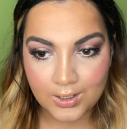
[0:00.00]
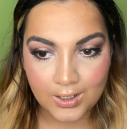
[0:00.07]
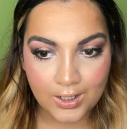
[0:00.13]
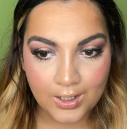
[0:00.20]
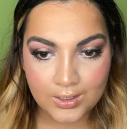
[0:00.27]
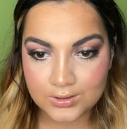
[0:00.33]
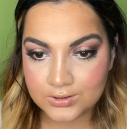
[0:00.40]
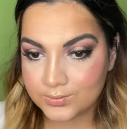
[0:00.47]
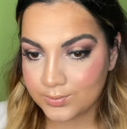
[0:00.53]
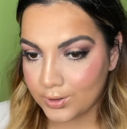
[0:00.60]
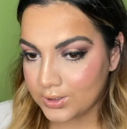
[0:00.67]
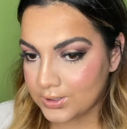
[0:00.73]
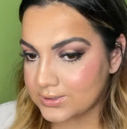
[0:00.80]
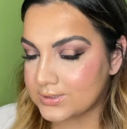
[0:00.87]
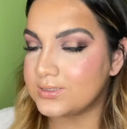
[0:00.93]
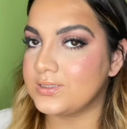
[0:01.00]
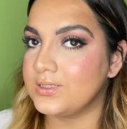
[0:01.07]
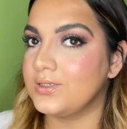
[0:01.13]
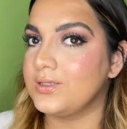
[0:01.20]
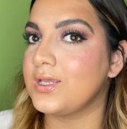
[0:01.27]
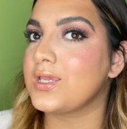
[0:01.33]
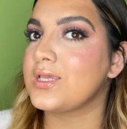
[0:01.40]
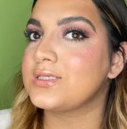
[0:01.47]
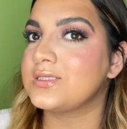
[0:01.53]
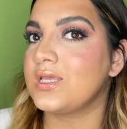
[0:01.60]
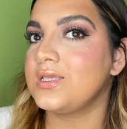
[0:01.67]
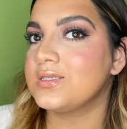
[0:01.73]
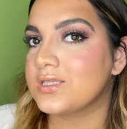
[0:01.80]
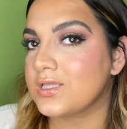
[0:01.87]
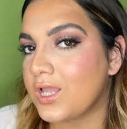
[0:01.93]
And to be honest, it
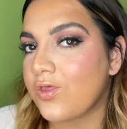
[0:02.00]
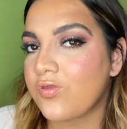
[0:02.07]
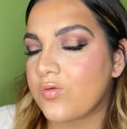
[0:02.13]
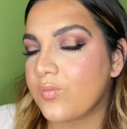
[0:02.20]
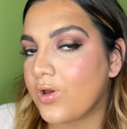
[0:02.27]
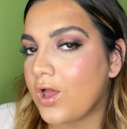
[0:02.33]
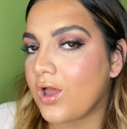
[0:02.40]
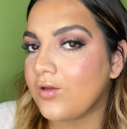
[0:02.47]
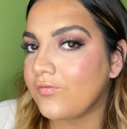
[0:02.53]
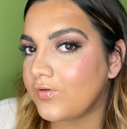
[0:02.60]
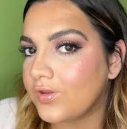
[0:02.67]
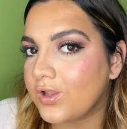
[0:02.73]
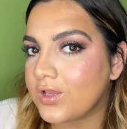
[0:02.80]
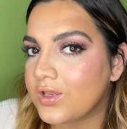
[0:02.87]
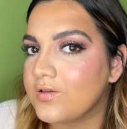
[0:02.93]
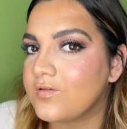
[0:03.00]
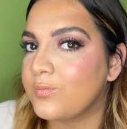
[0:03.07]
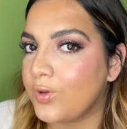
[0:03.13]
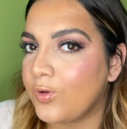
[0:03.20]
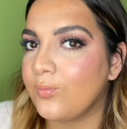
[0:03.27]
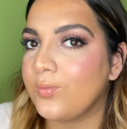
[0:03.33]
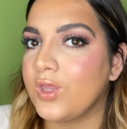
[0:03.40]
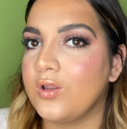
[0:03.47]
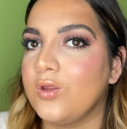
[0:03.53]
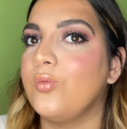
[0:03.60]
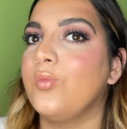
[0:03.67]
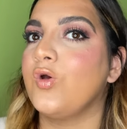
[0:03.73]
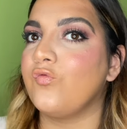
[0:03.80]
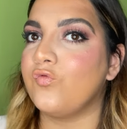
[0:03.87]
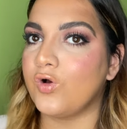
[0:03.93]
says length, but I feel like it's built me a little
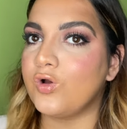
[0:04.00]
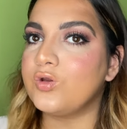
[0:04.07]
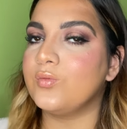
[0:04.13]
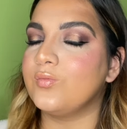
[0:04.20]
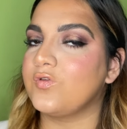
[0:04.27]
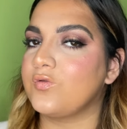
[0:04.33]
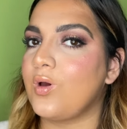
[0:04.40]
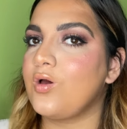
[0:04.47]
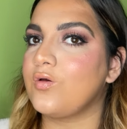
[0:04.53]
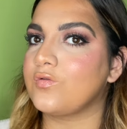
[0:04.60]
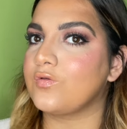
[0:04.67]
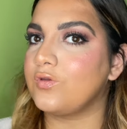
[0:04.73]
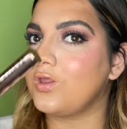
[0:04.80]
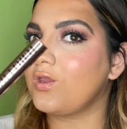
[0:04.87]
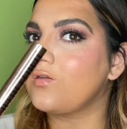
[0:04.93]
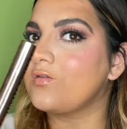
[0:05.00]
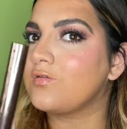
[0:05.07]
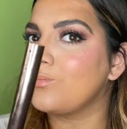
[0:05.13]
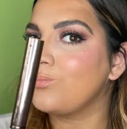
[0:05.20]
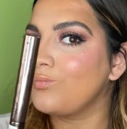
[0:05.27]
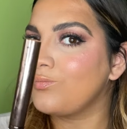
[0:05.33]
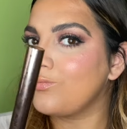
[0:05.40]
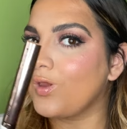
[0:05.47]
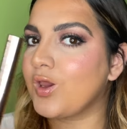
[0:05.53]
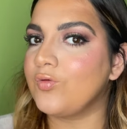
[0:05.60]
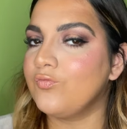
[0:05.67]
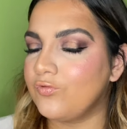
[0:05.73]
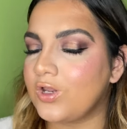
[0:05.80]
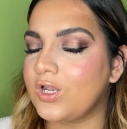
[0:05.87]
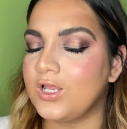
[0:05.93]
bit of volume as well. So this, I
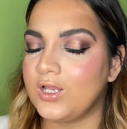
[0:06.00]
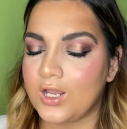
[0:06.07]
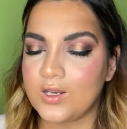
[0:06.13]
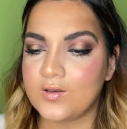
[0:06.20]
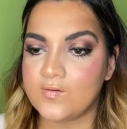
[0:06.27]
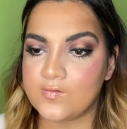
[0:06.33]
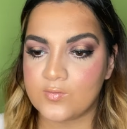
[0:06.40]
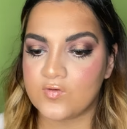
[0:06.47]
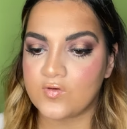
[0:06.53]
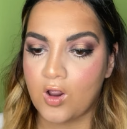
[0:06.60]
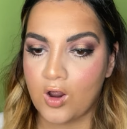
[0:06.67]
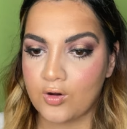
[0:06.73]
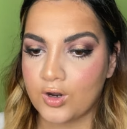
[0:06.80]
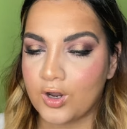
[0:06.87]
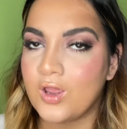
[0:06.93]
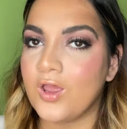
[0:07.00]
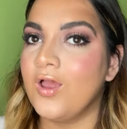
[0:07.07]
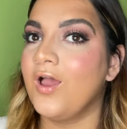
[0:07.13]
really like this mascara.